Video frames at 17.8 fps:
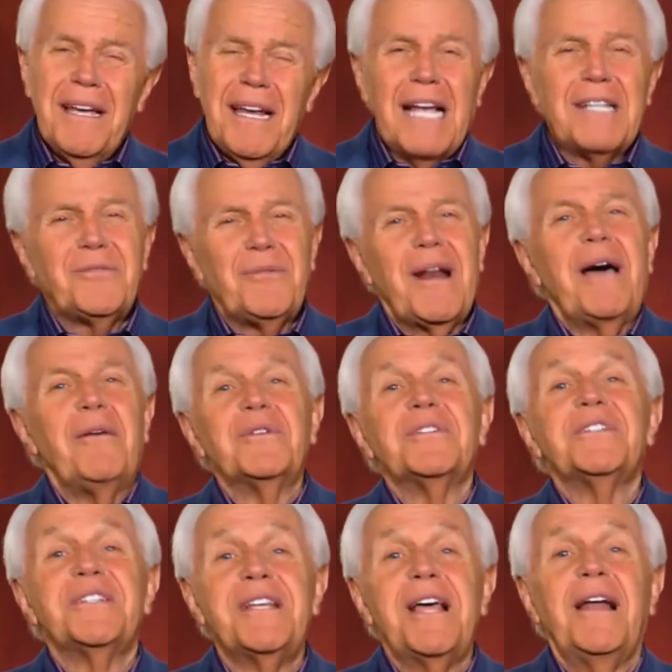That's what I
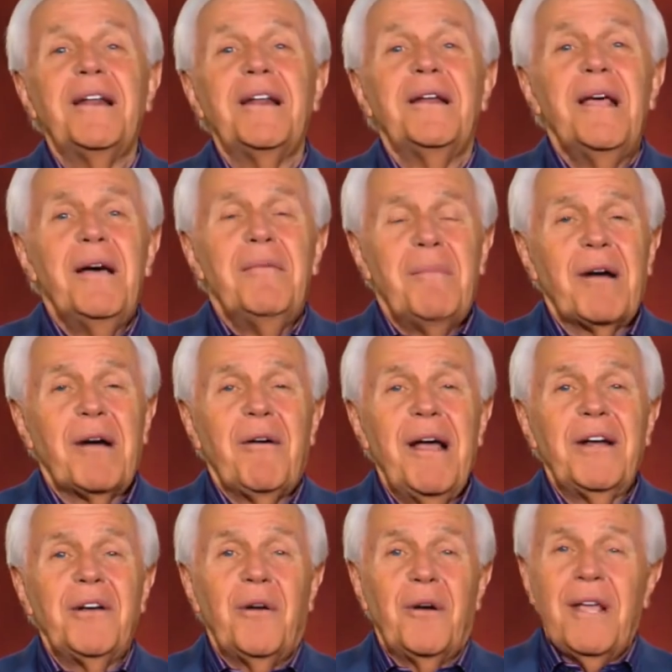was telling my
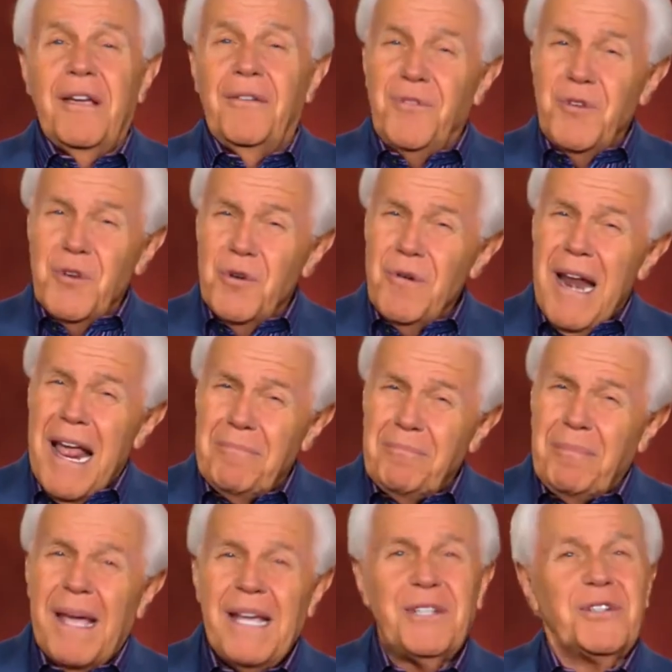granddaughter. If you
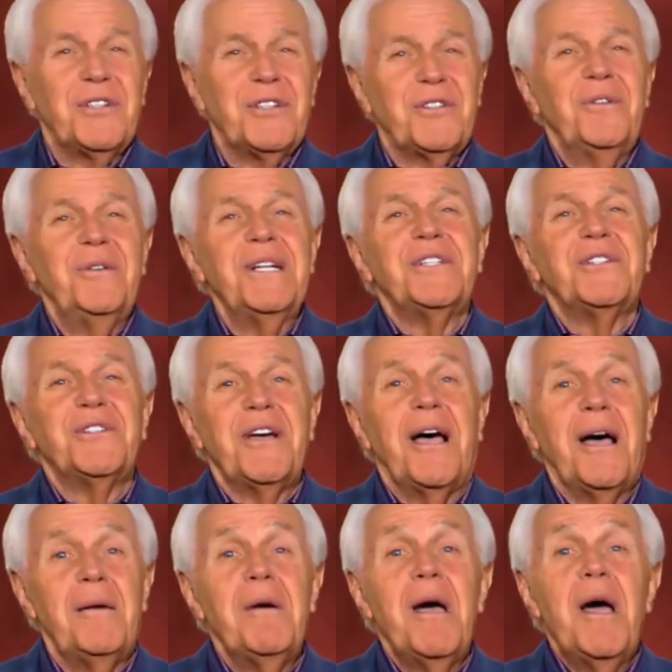let patience do its
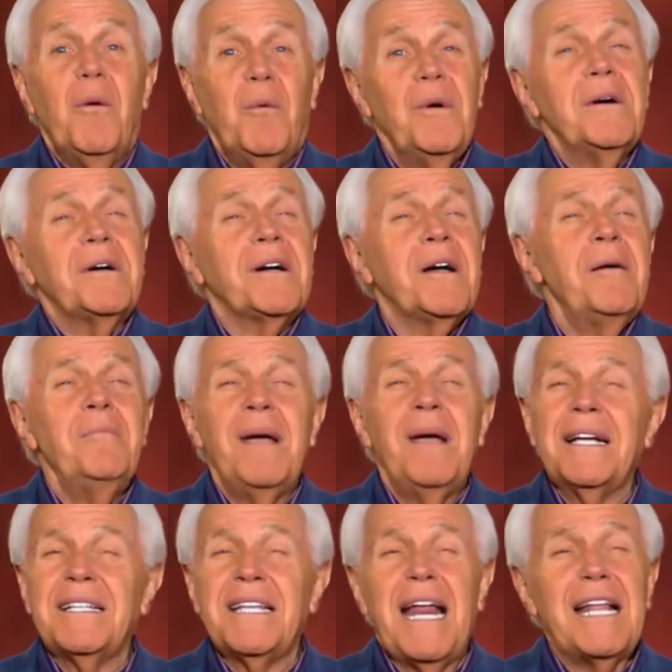job, we'll come
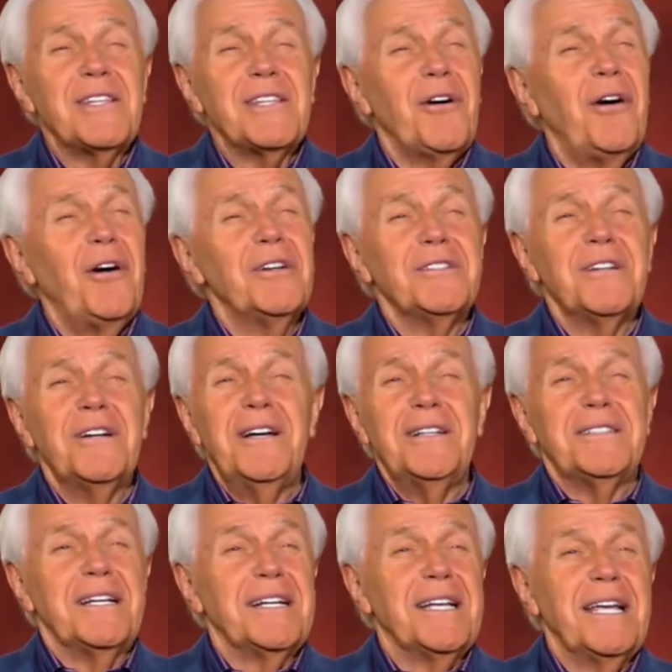back to that Toys R
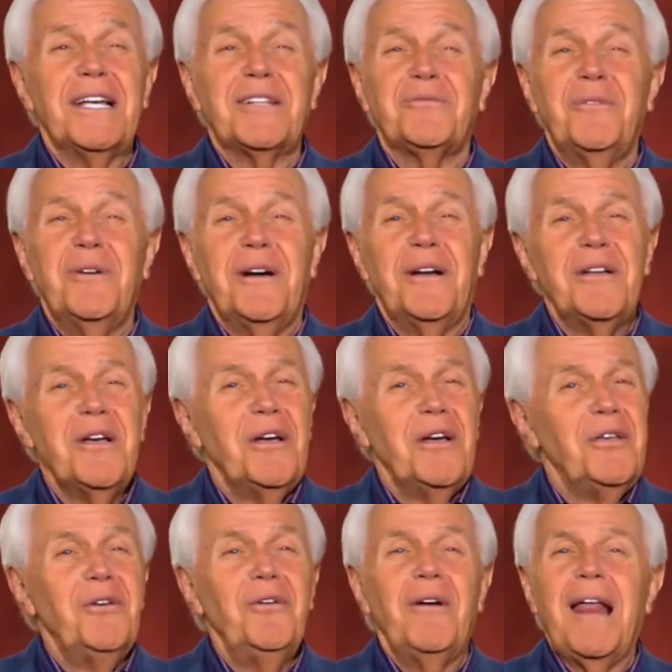Us, and guess what?
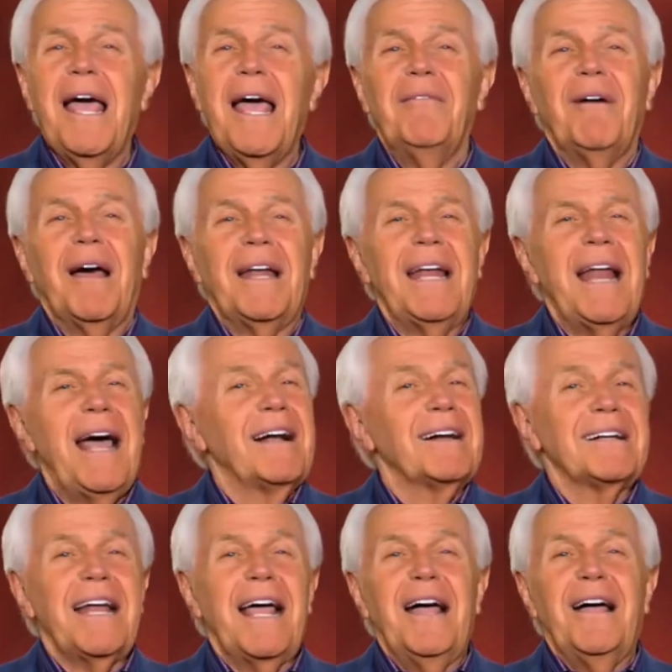You will have a
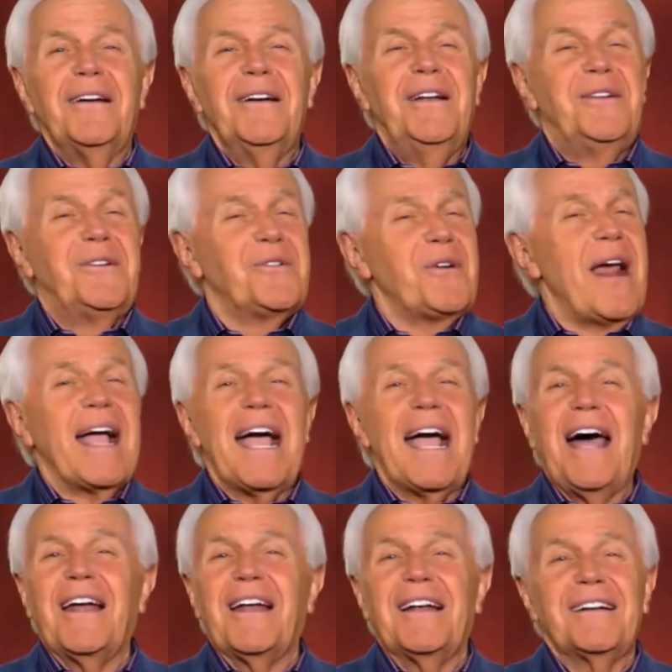knockdown,
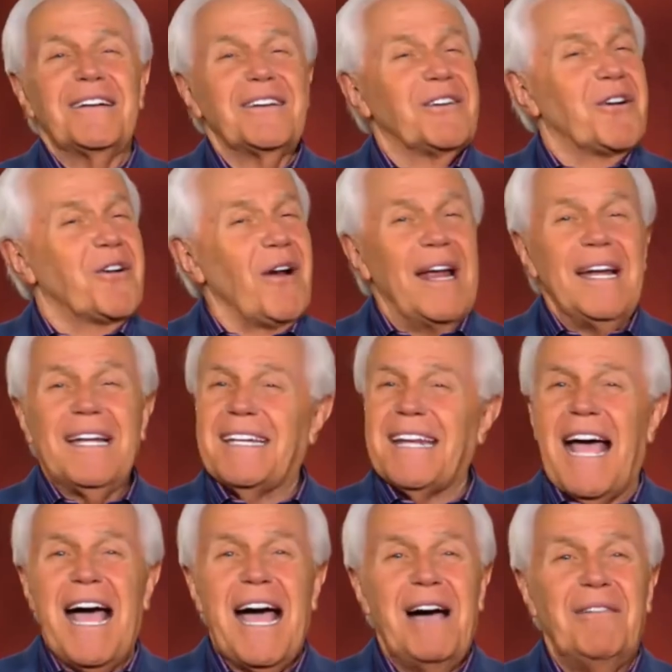drag-out, great
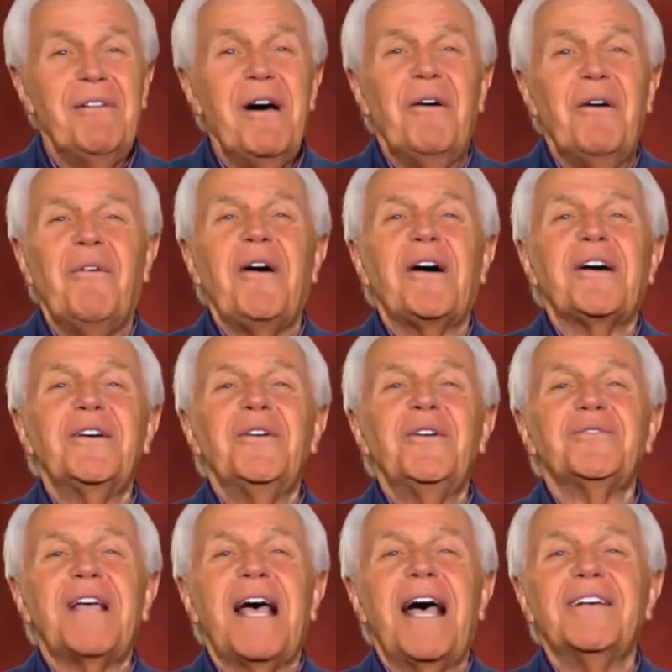time walking
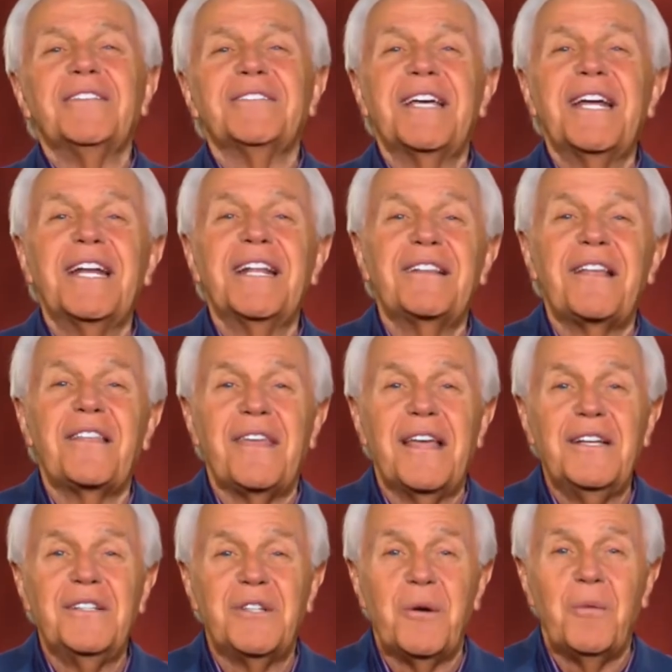those aisles getting the
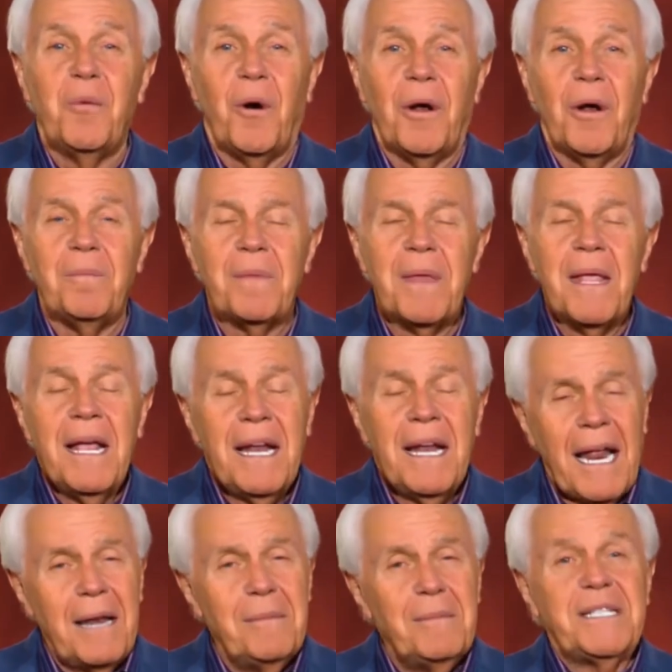things you want.
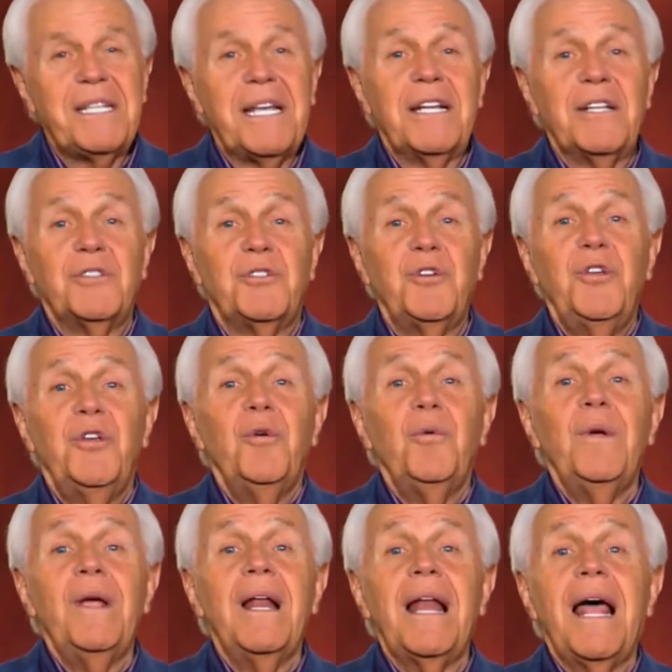Now, let me say this. Do
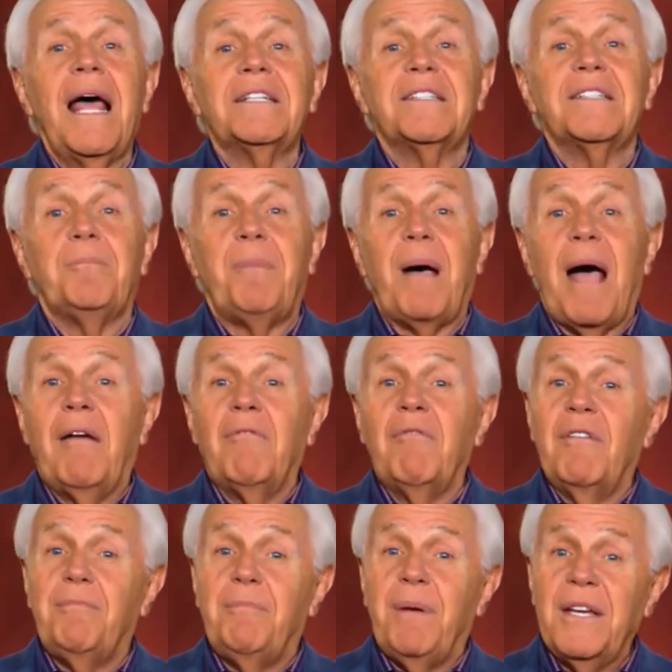you realize the
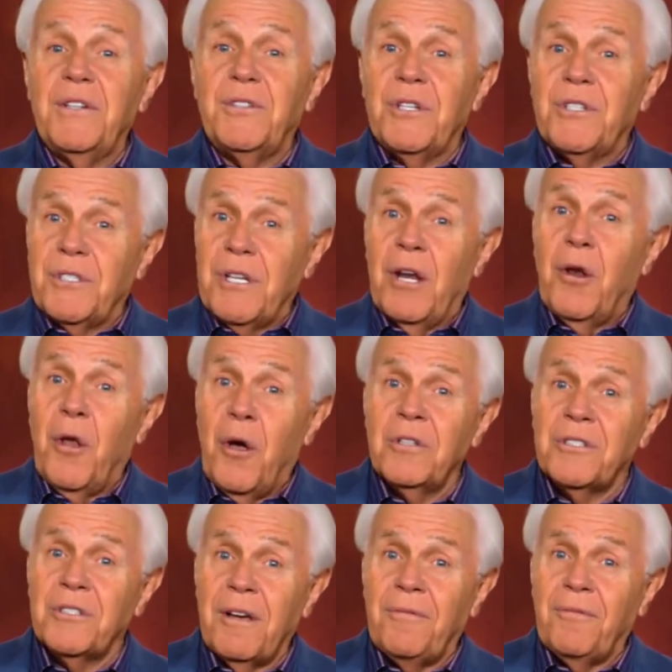power of patience and
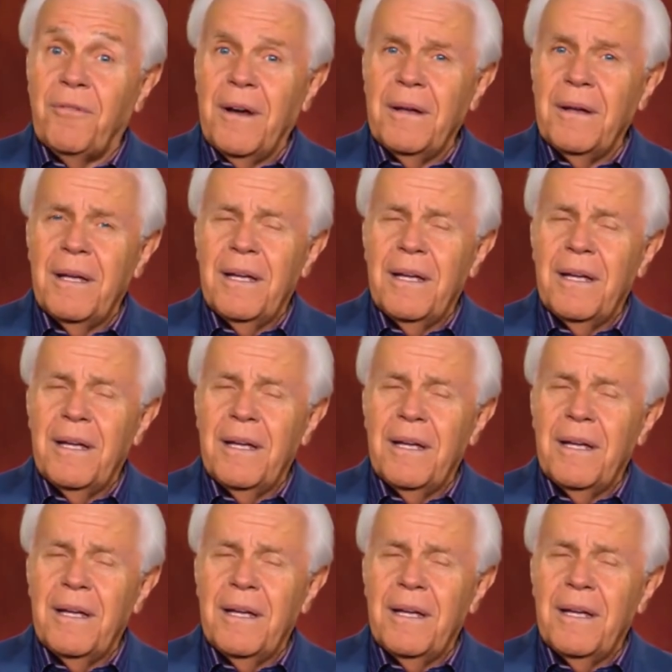long-suffering?